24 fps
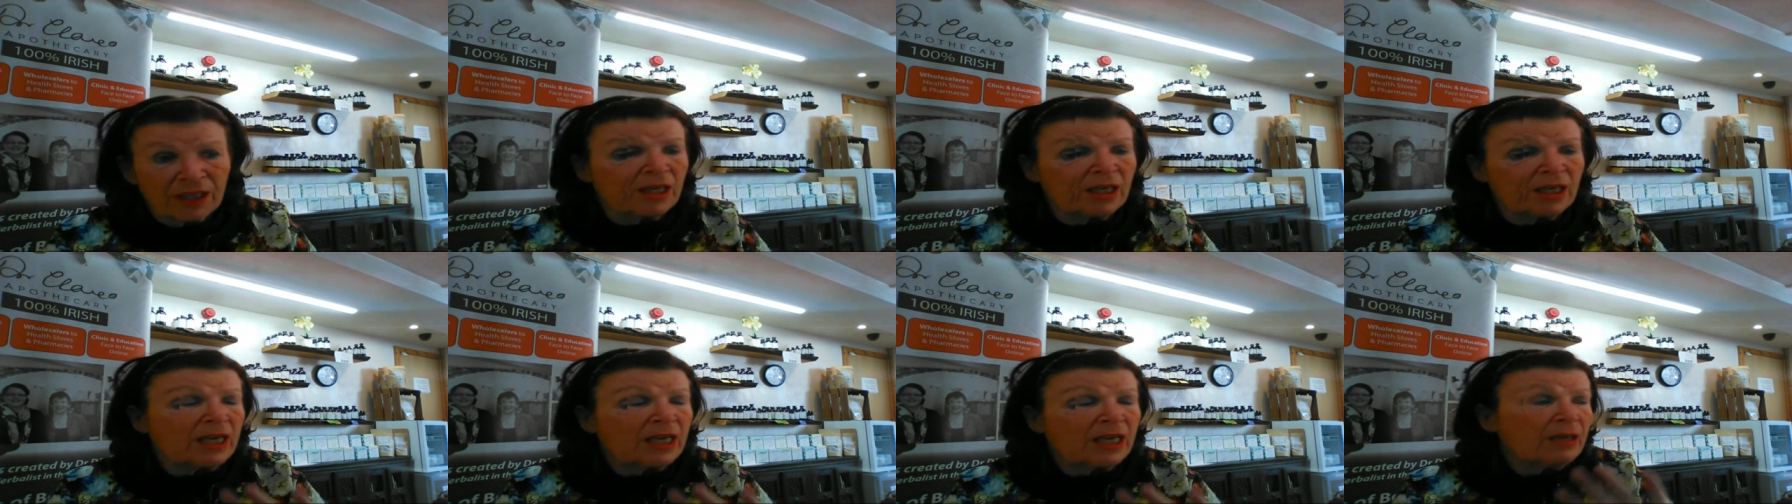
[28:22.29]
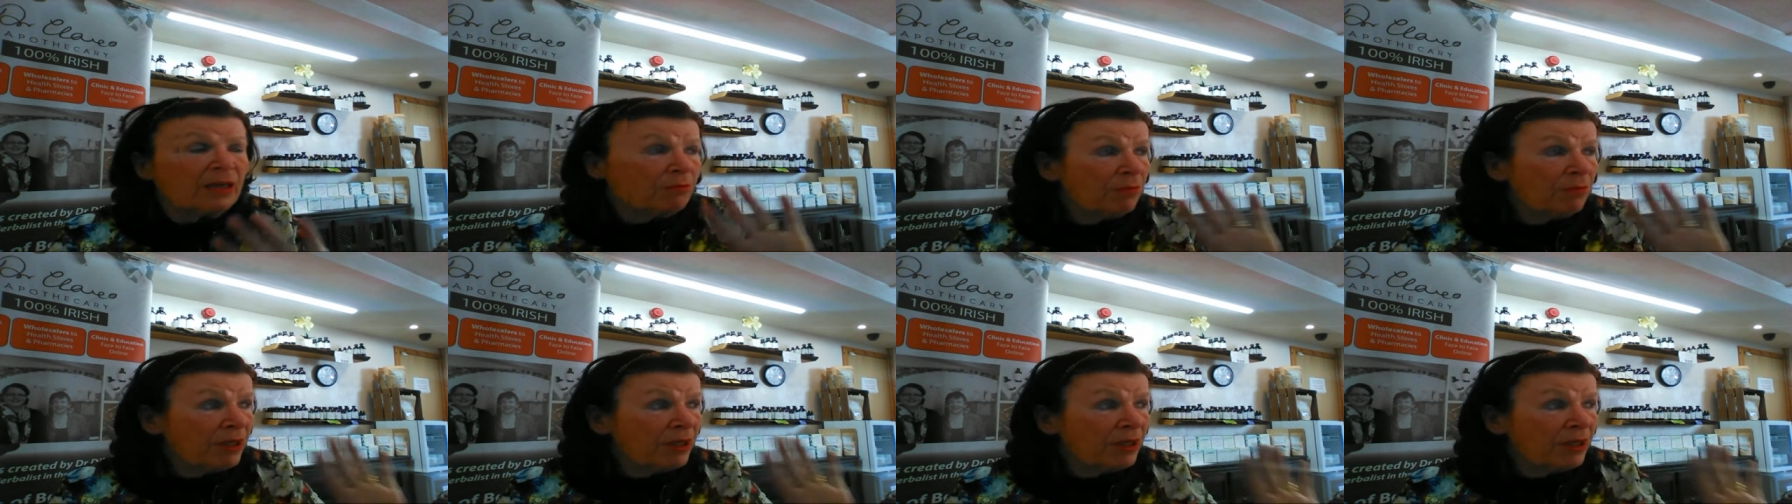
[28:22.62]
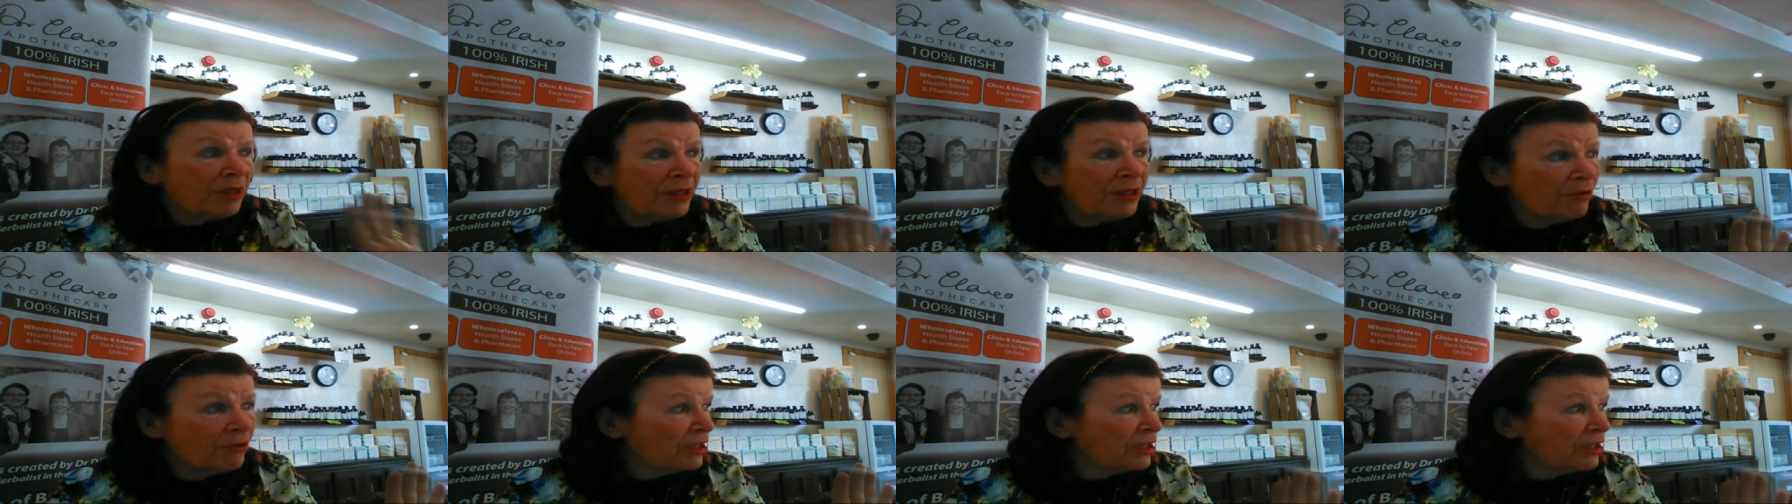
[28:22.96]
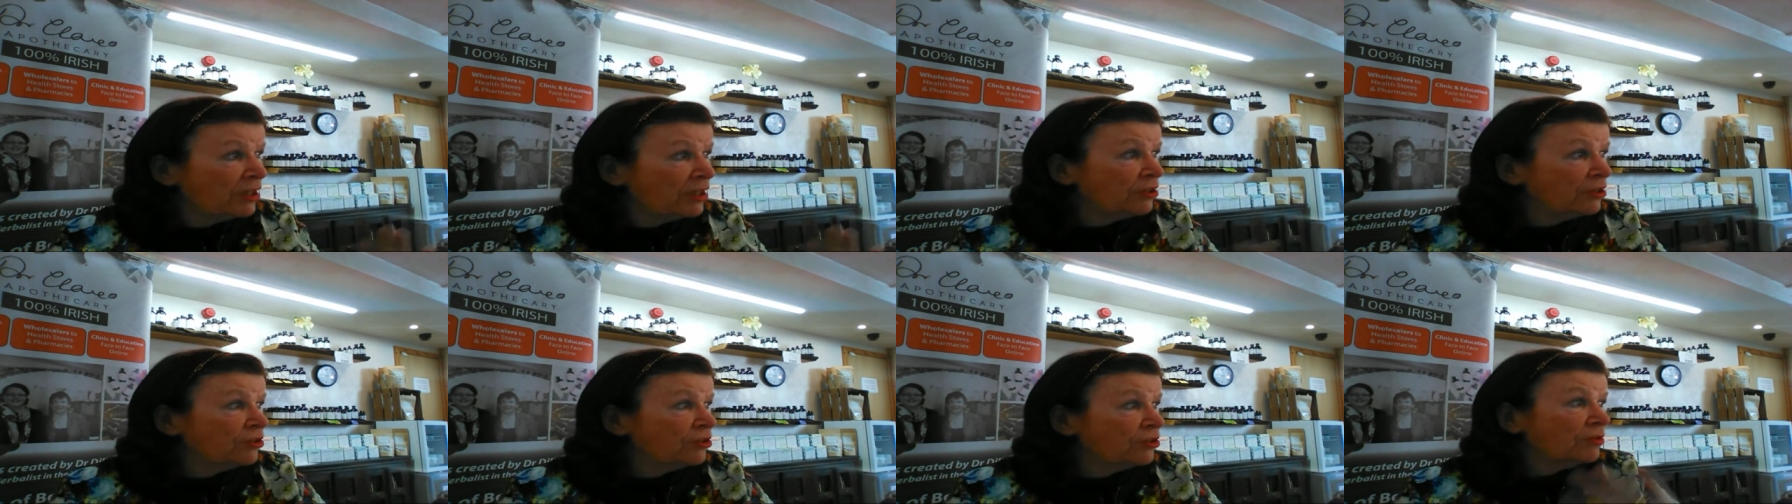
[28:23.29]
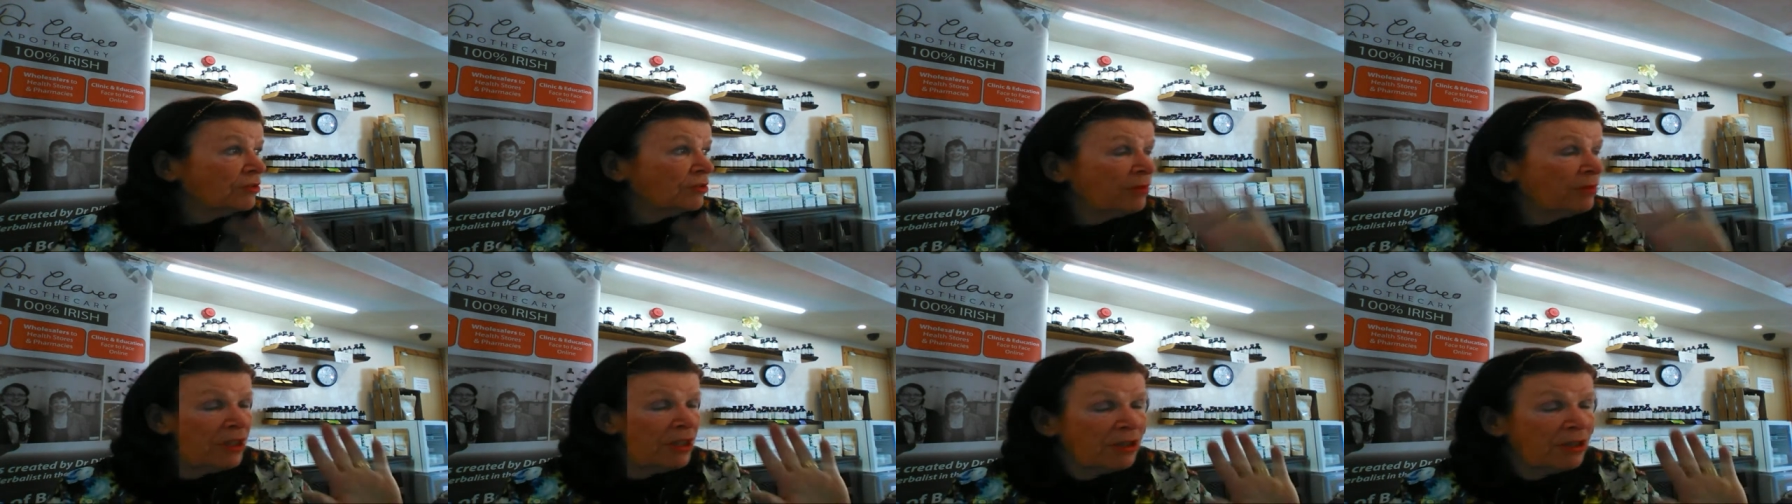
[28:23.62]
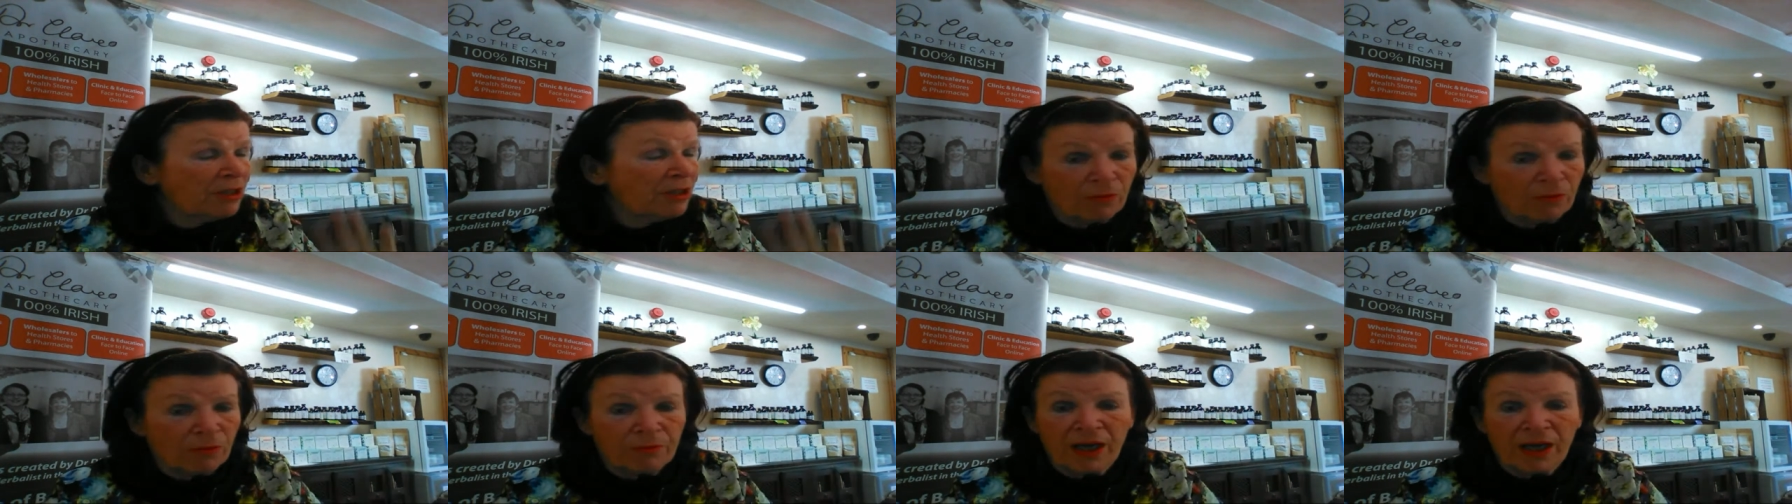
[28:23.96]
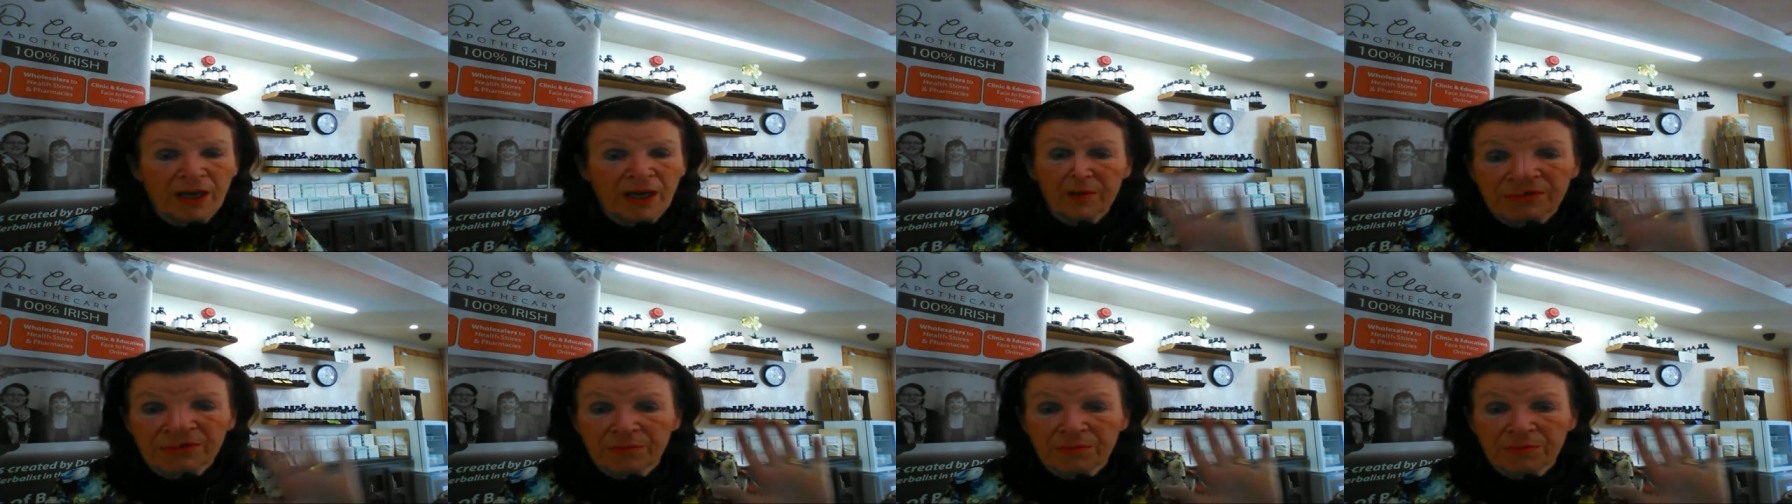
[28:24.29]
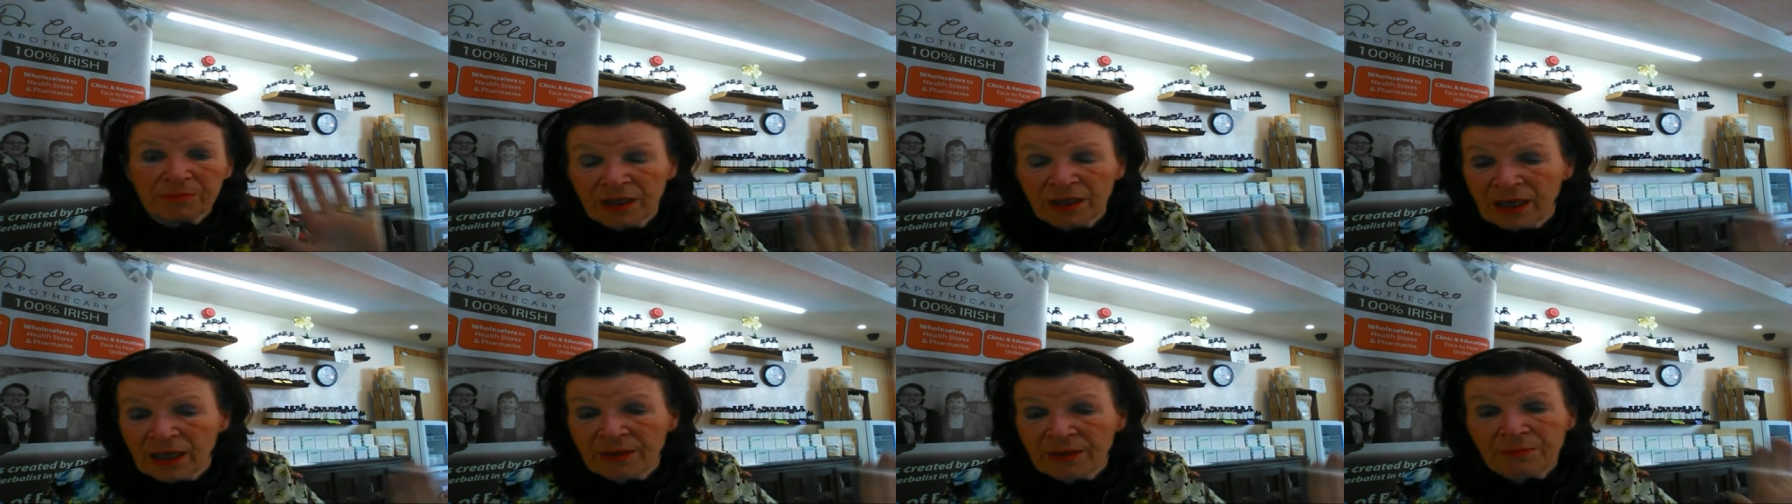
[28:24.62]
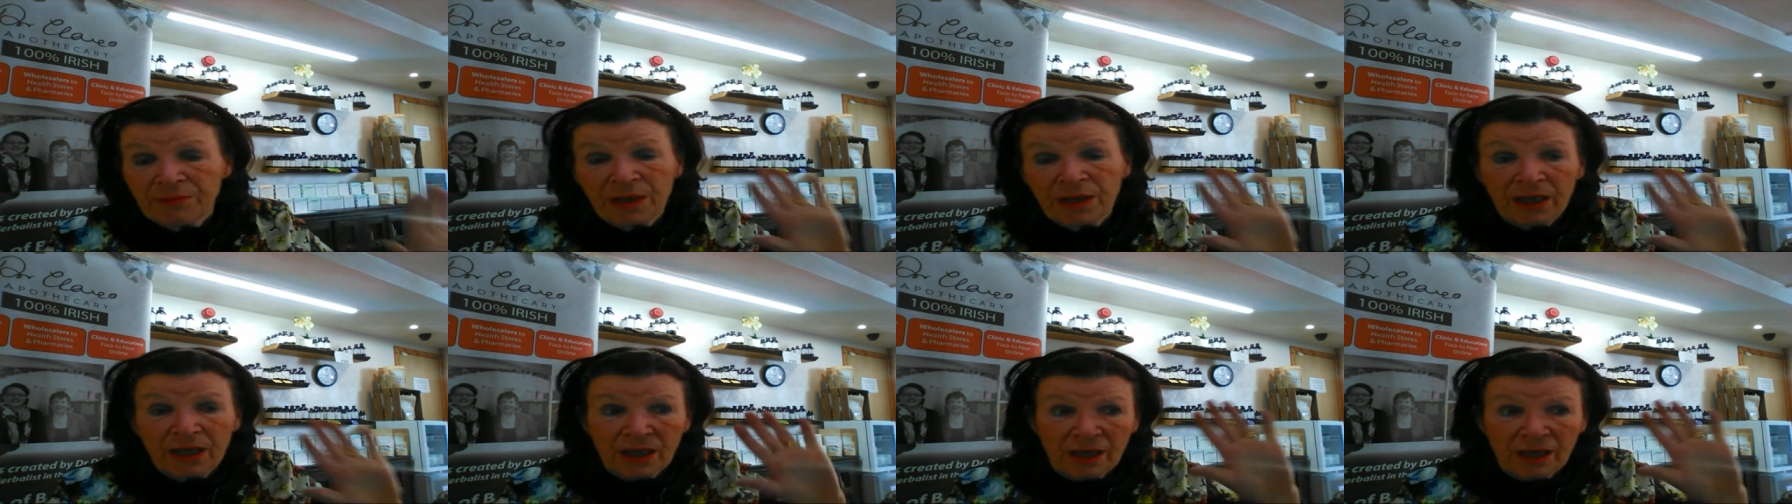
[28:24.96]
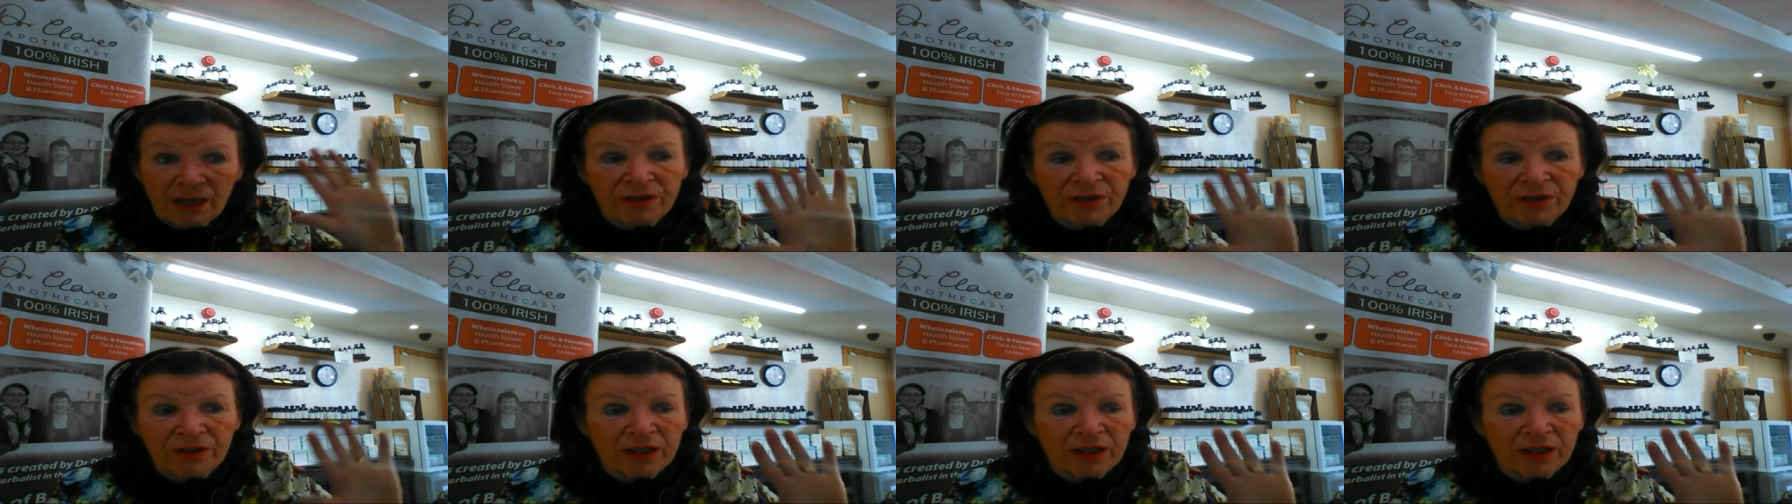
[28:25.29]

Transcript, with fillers: Make your own tinctures, make your own balms, make, make everything.